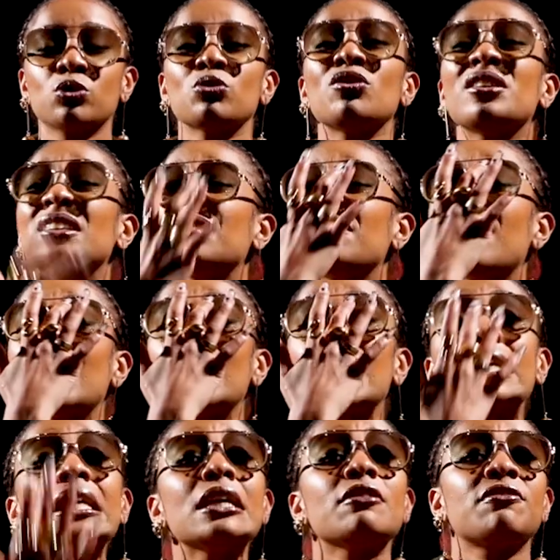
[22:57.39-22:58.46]
who don't
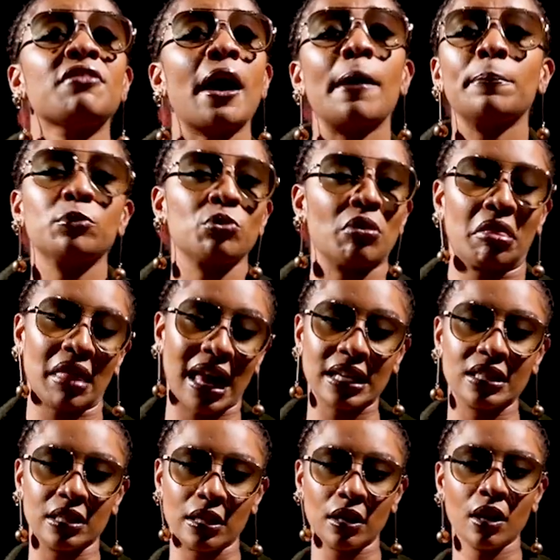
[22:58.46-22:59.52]
even live up to
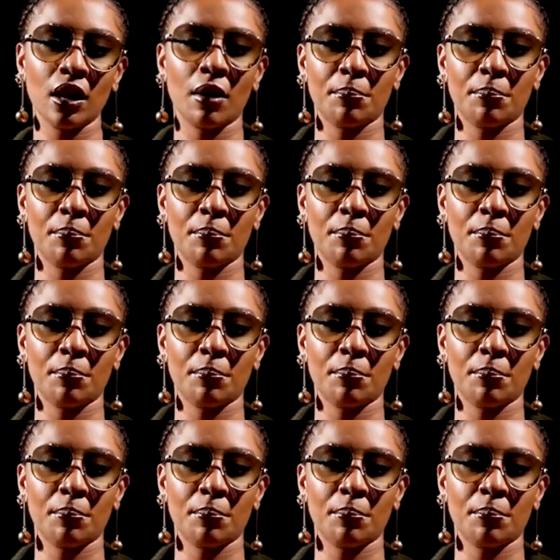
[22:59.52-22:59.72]
30.